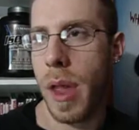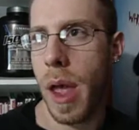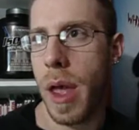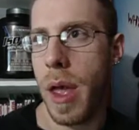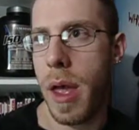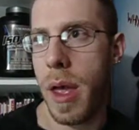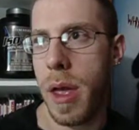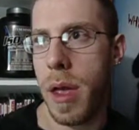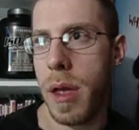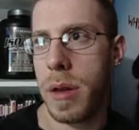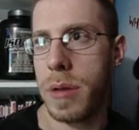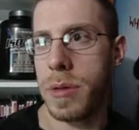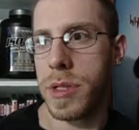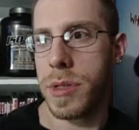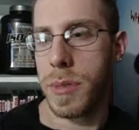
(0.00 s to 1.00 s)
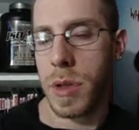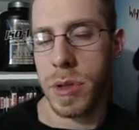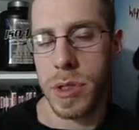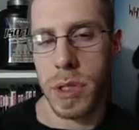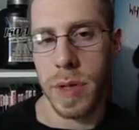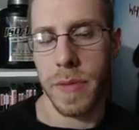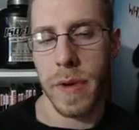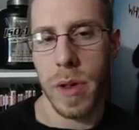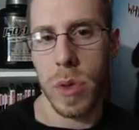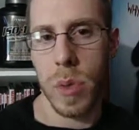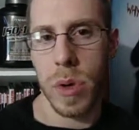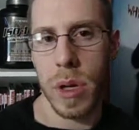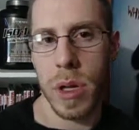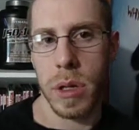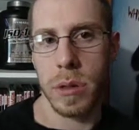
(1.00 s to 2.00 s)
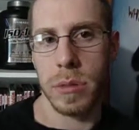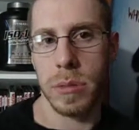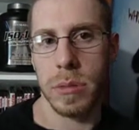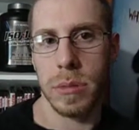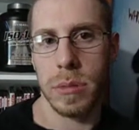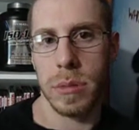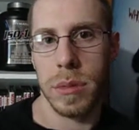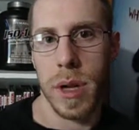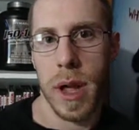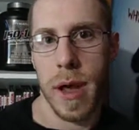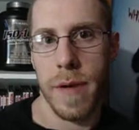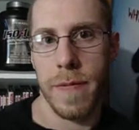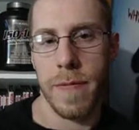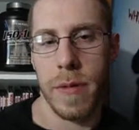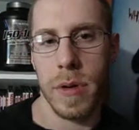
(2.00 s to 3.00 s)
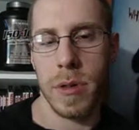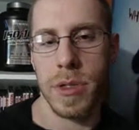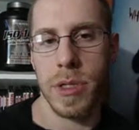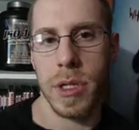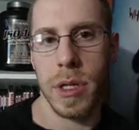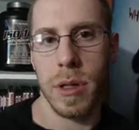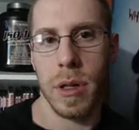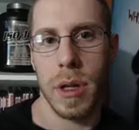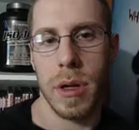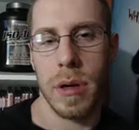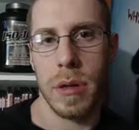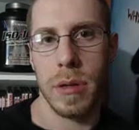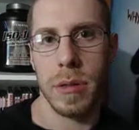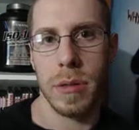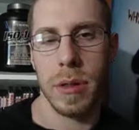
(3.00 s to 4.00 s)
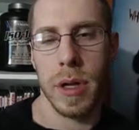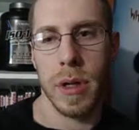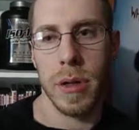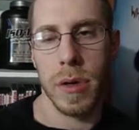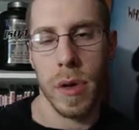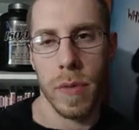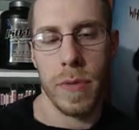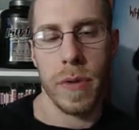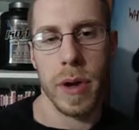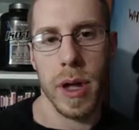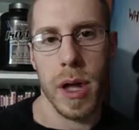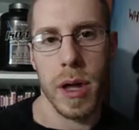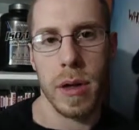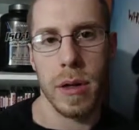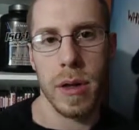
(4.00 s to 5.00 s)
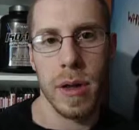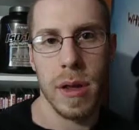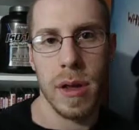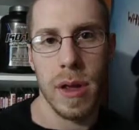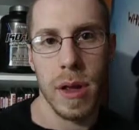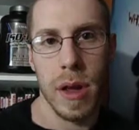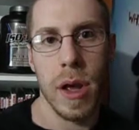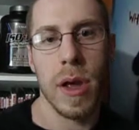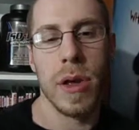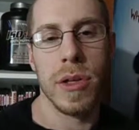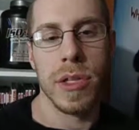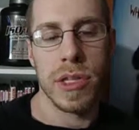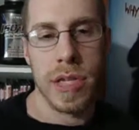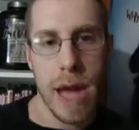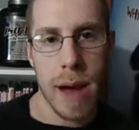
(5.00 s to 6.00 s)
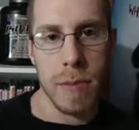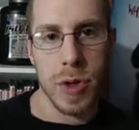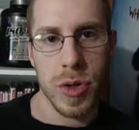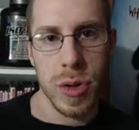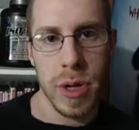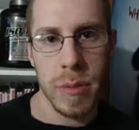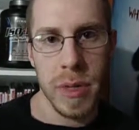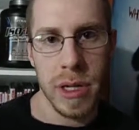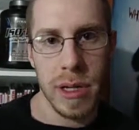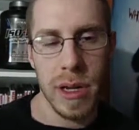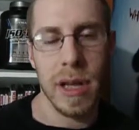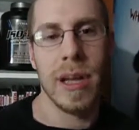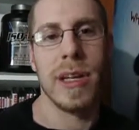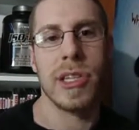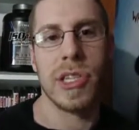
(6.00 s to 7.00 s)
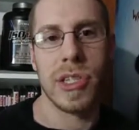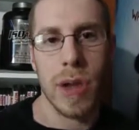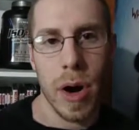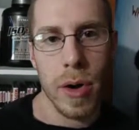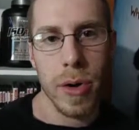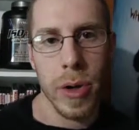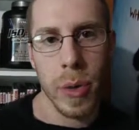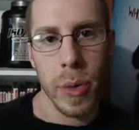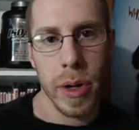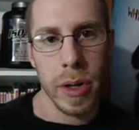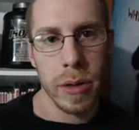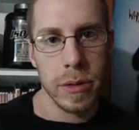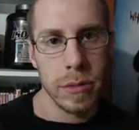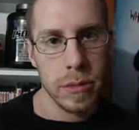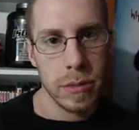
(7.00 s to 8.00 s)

And some other stuff on the way. Have fun. See you later. And don't forget, stop dreaming, start doing.